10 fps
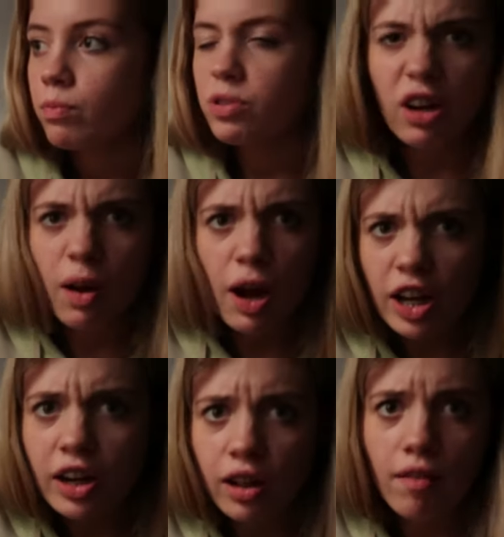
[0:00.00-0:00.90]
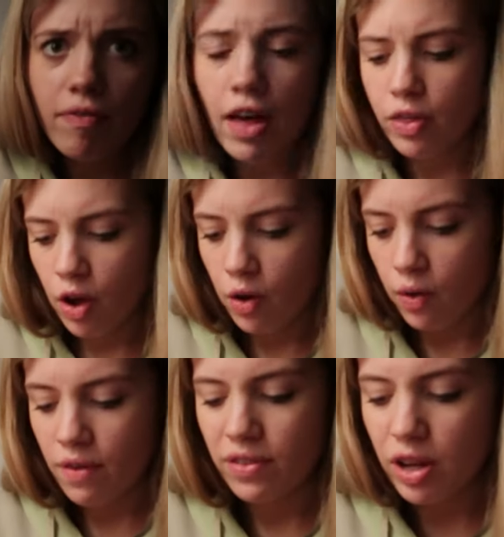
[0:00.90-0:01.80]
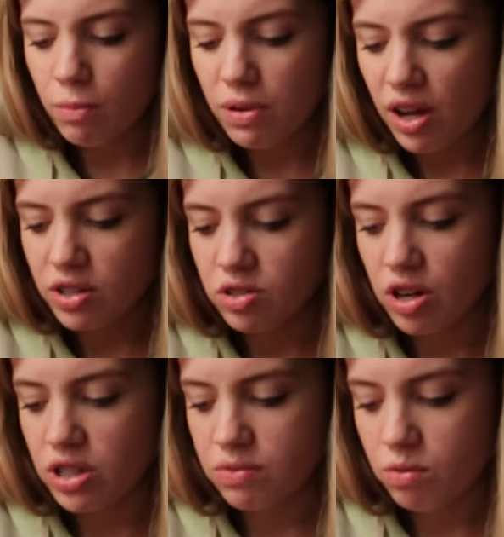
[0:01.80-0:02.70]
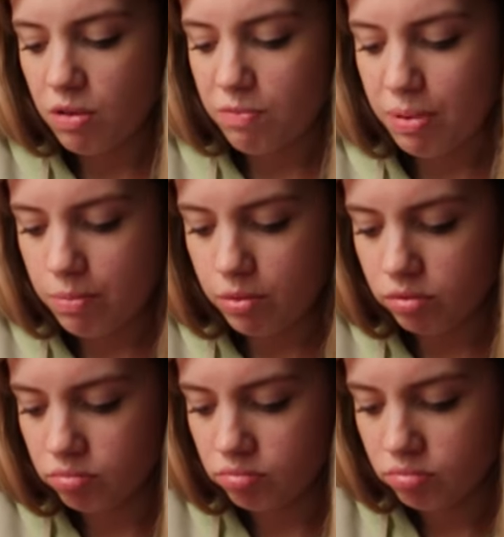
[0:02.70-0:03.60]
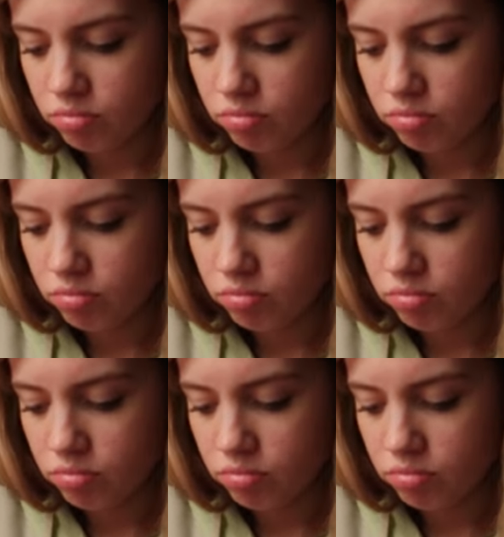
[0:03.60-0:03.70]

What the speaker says: But I kind of love that though. I feel like it'd be kind of stressful with people.